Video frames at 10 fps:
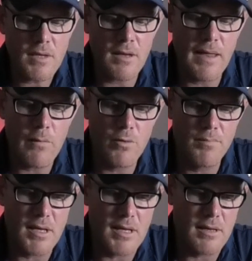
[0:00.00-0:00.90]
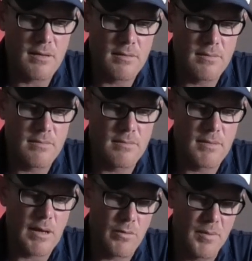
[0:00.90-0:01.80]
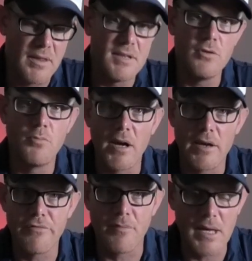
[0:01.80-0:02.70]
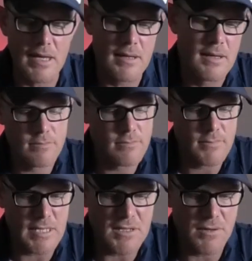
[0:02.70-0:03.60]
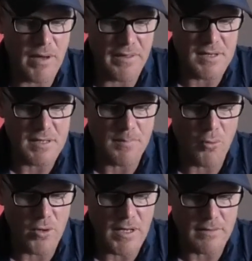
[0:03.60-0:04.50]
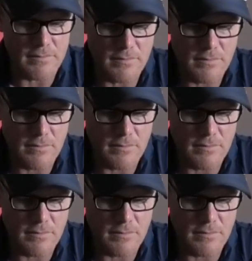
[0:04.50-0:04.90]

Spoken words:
That would be the deal breaker for me. It's actually rather disappointing.